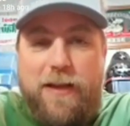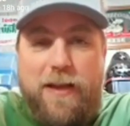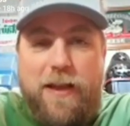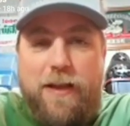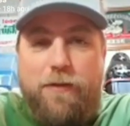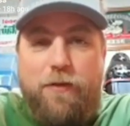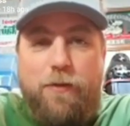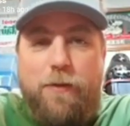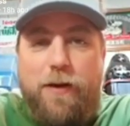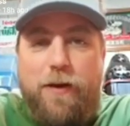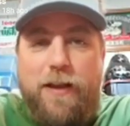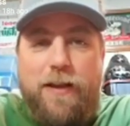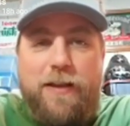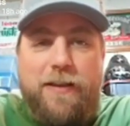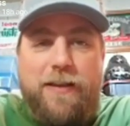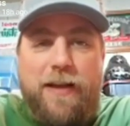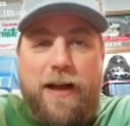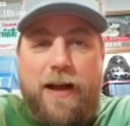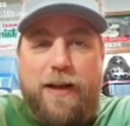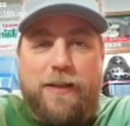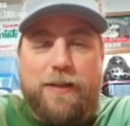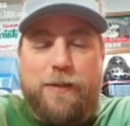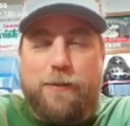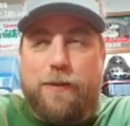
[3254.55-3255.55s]
Everybody
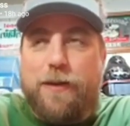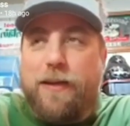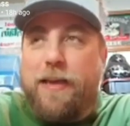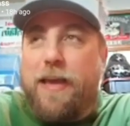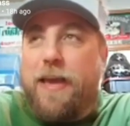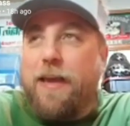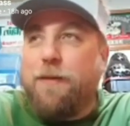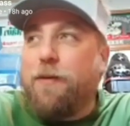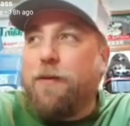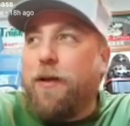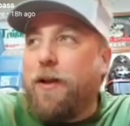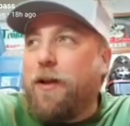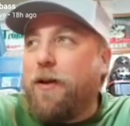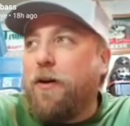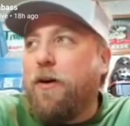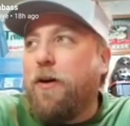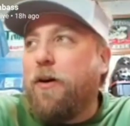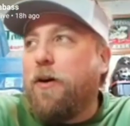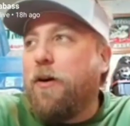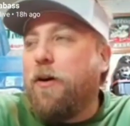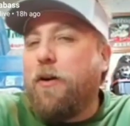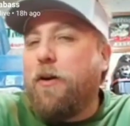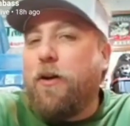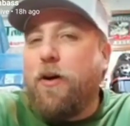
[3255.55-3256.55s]
talks a big game like,
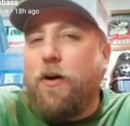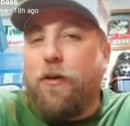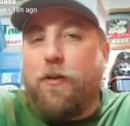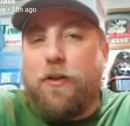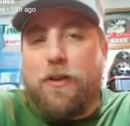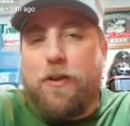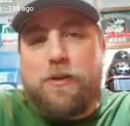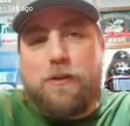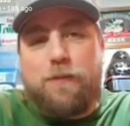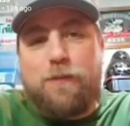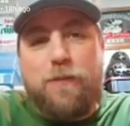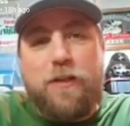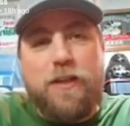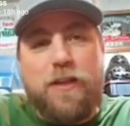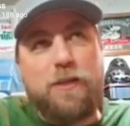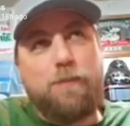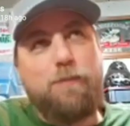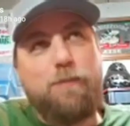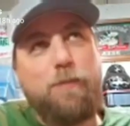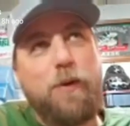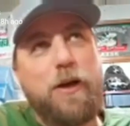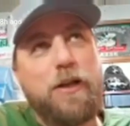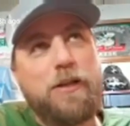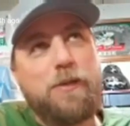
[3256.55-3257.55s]
oh no, this
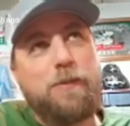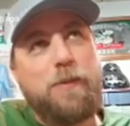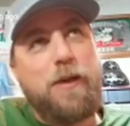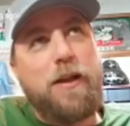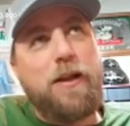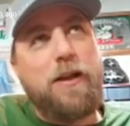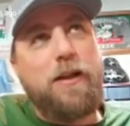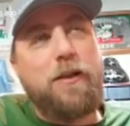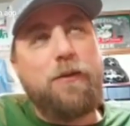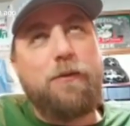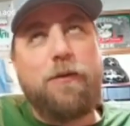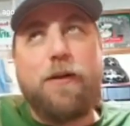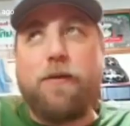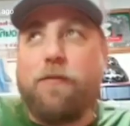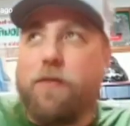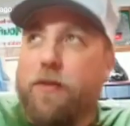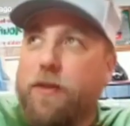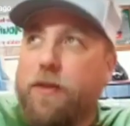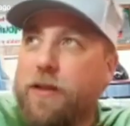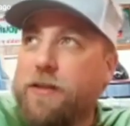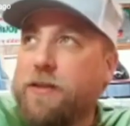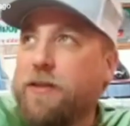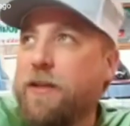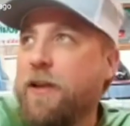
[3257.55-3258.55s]
buzzbait on the
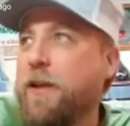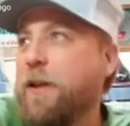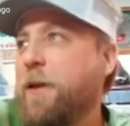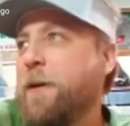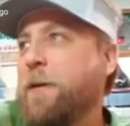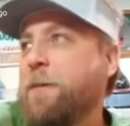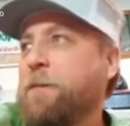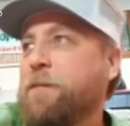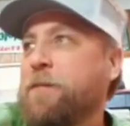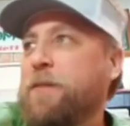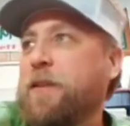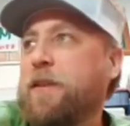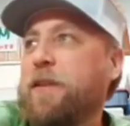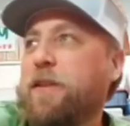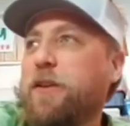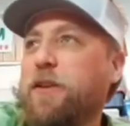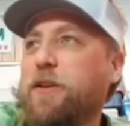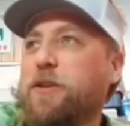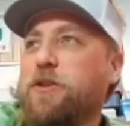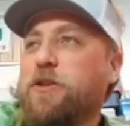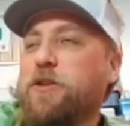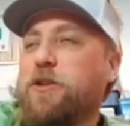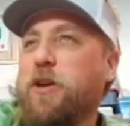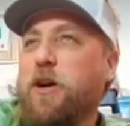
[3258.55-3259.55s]
river,
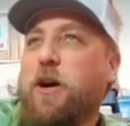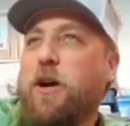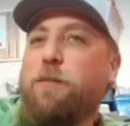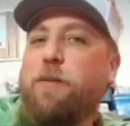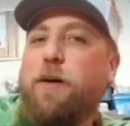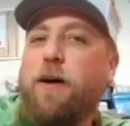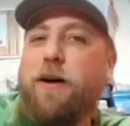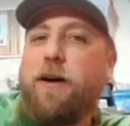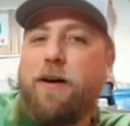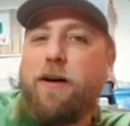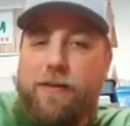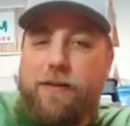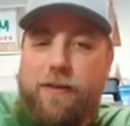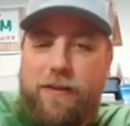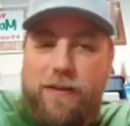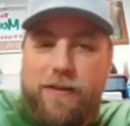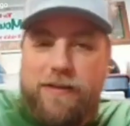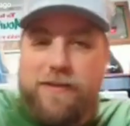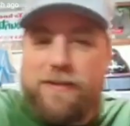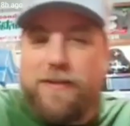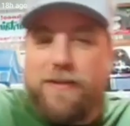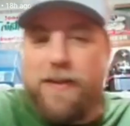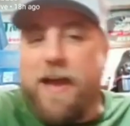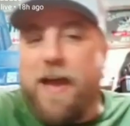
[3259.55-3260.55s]
this chug bug,
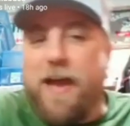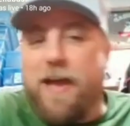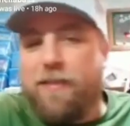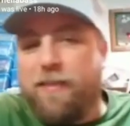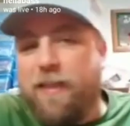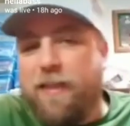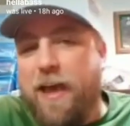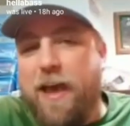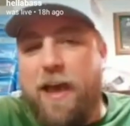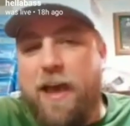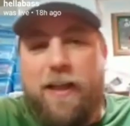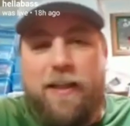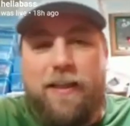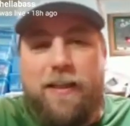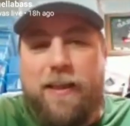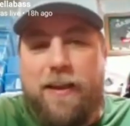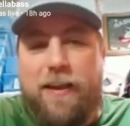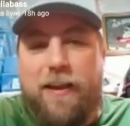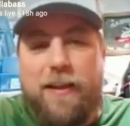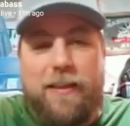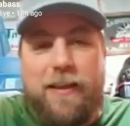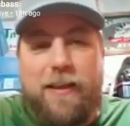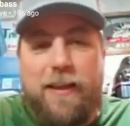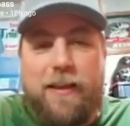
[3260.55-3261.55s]
that, and
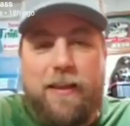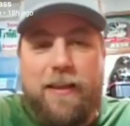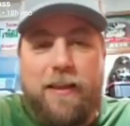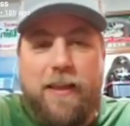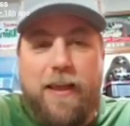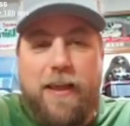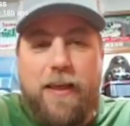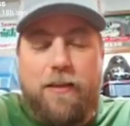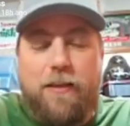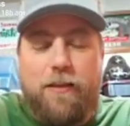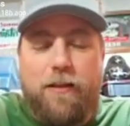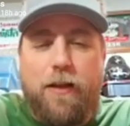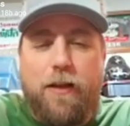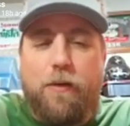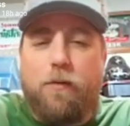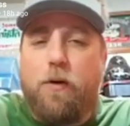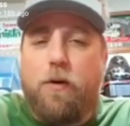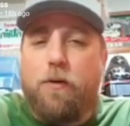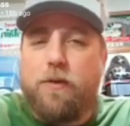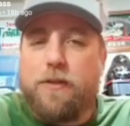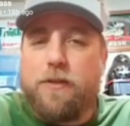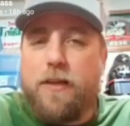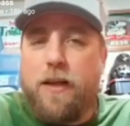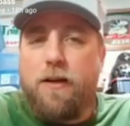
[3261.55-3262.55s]
then at the end of the day, they're like,
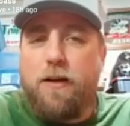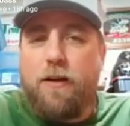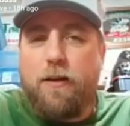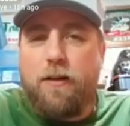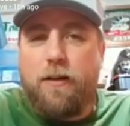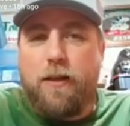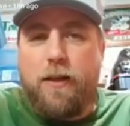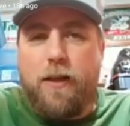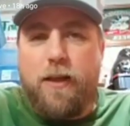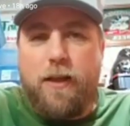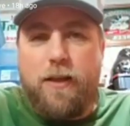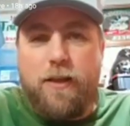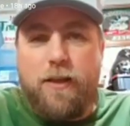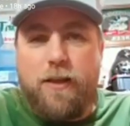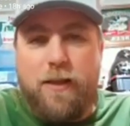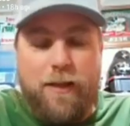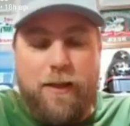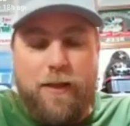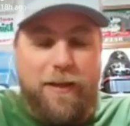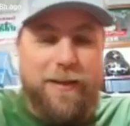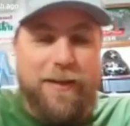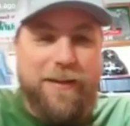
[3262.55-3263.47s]
what was that called again?